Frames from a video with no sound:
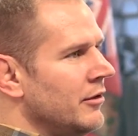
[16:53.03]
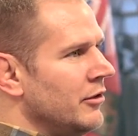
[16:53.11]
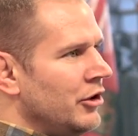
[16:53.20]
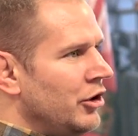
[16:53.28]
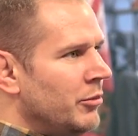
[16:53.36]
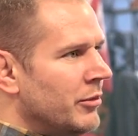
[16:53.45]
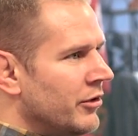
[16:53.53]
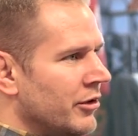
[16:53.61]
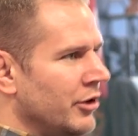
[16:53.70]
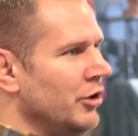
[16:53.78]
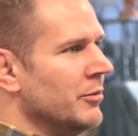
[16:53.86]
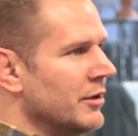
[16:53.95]
humans are
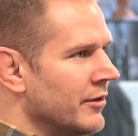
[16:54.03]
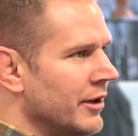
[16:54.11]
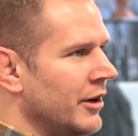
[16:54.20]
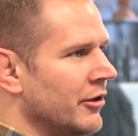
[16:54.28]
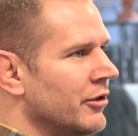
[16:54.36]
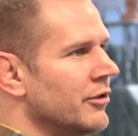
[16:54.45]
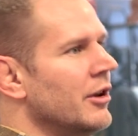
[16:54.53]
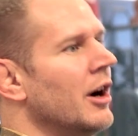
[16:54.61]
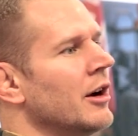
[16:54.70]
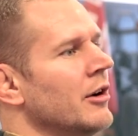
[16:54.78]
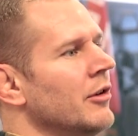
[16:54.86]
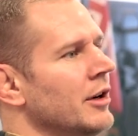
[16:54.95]
humans. Like you're just
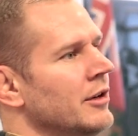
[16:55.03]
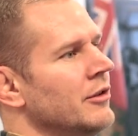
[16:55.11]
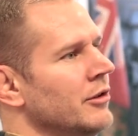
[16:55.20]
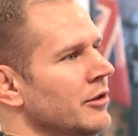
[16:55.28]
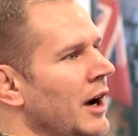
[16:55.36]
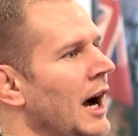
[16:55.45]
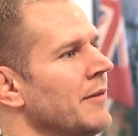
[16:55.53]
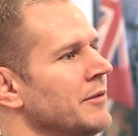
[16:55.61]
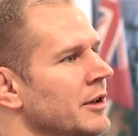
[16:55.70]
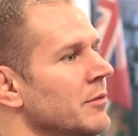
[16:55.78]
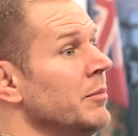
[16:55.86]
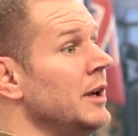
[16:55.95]
not going to have to
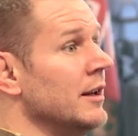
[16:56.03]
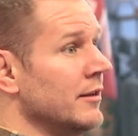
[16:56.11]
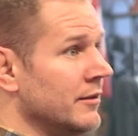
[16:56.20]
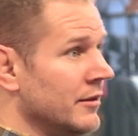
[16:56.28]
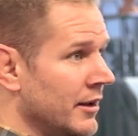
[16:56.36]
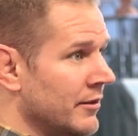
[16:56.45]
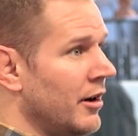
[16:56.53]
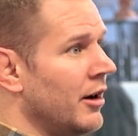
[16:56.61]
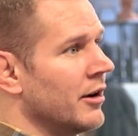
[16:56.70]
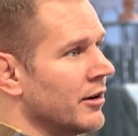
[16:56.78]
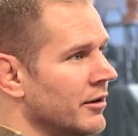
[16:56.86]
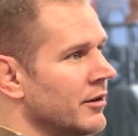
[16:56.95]
compete as
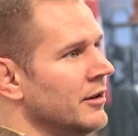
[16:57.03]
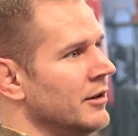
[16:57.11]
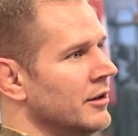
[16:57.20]
hard